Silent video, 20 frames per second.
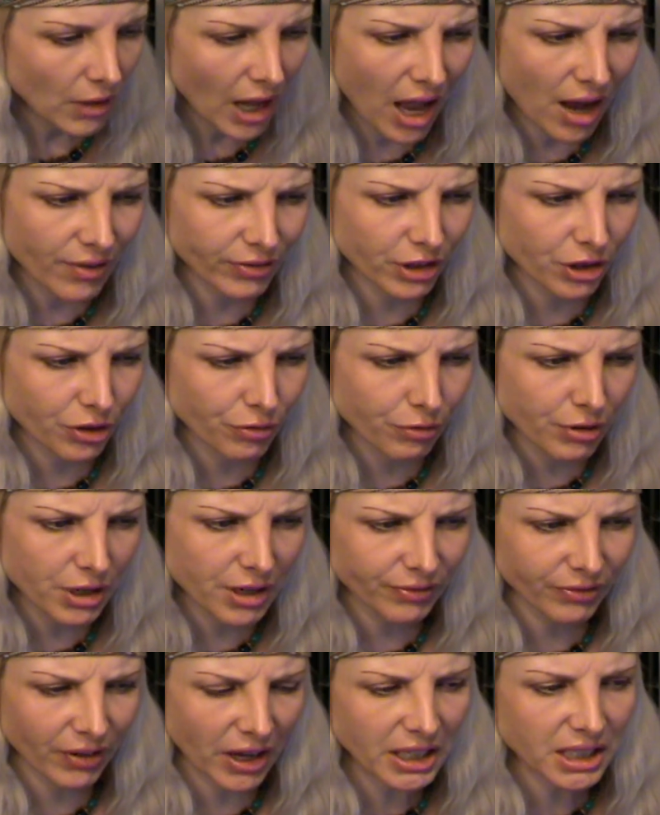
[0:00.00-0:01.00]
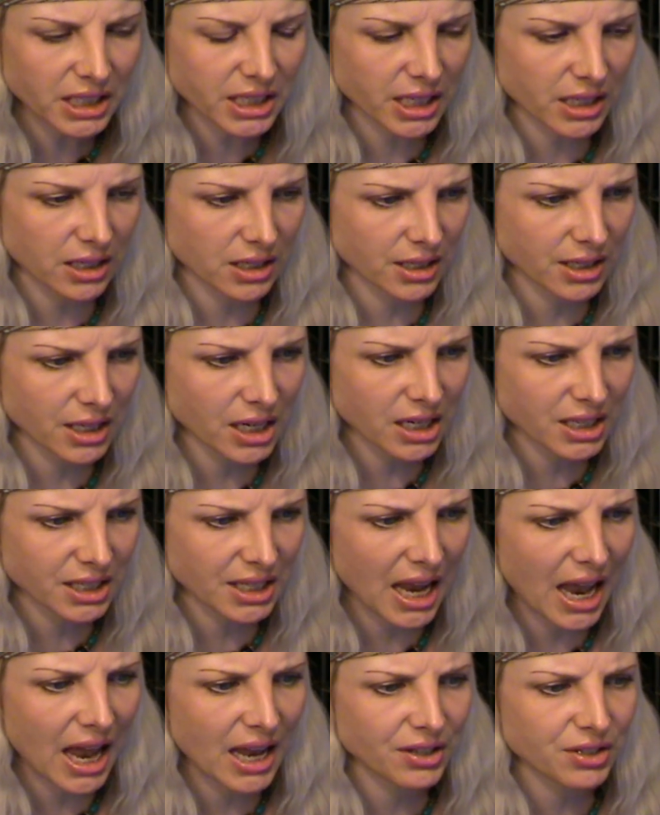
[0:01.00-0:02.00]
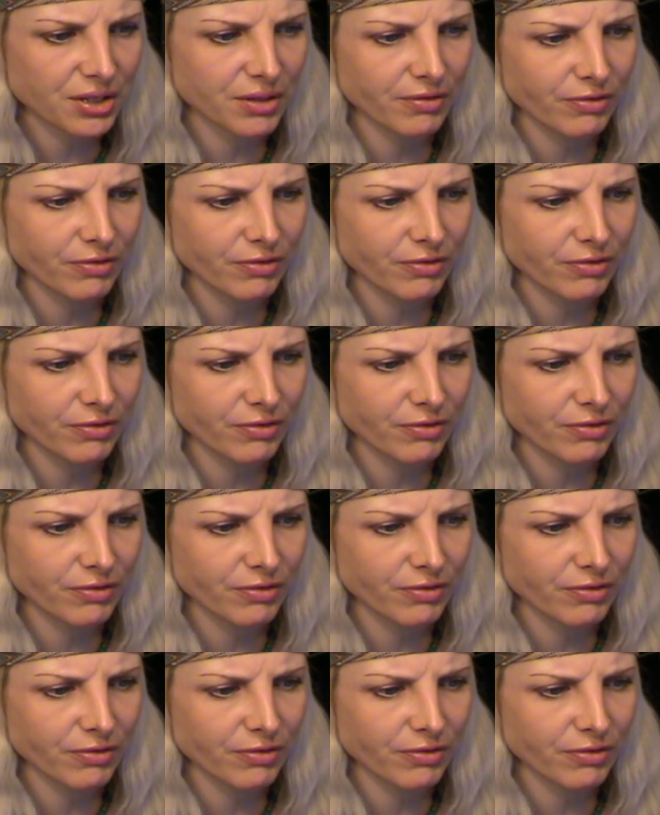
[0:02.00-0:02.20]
having 3 faces, 6 hands